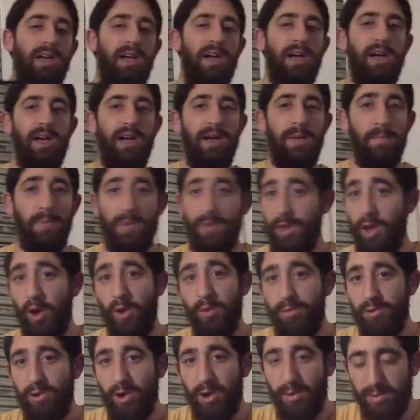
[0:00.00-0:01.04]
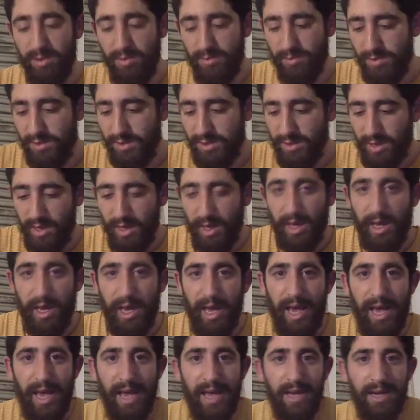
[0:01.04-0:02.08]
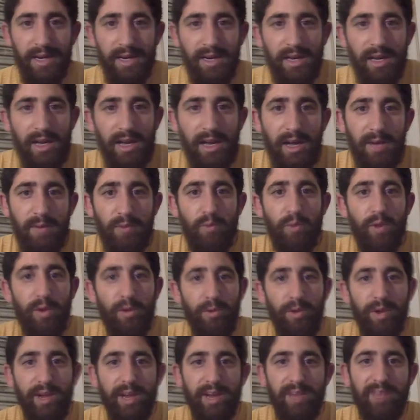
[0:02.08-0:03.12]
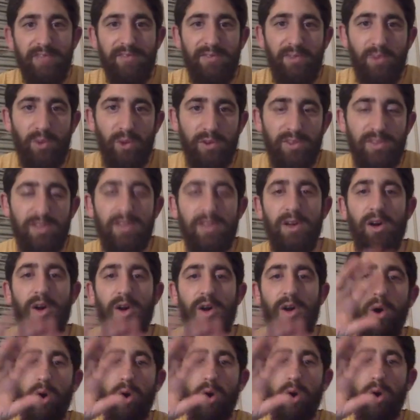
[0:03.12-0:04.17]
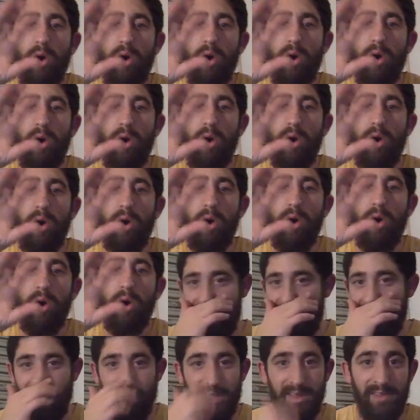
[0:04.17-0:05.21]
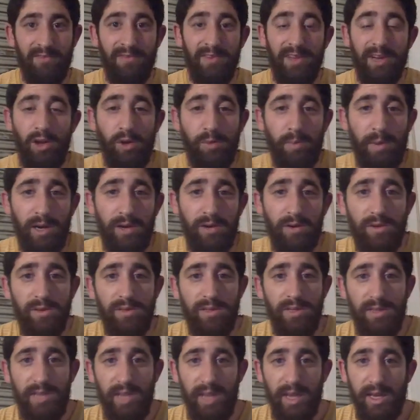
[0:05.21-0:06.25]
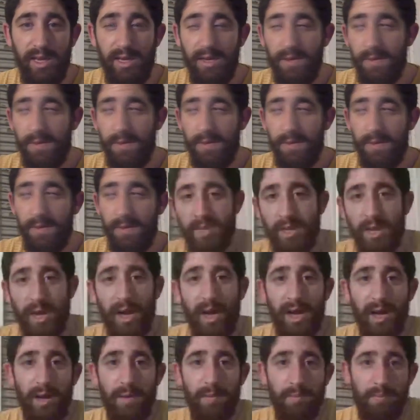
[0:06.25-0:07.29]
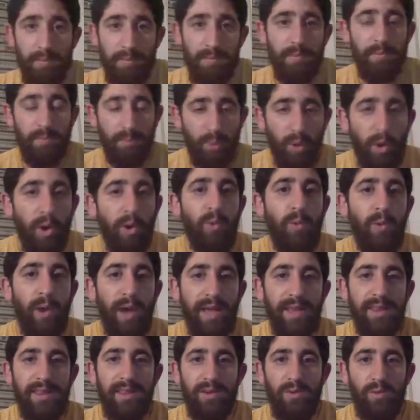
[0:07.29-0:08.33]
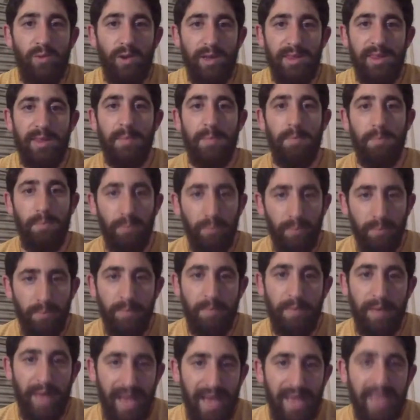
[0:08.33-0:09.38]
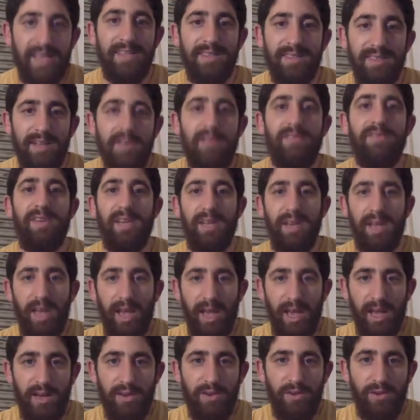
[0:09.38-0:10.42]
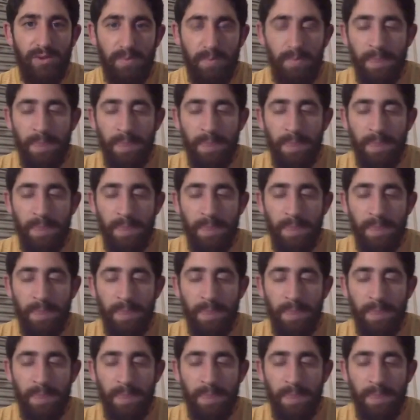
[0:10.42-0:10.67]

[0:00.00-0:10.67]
No problems. And we reinforced the whole area of the fidlock buckle to take more weight than what the bag itself can handle.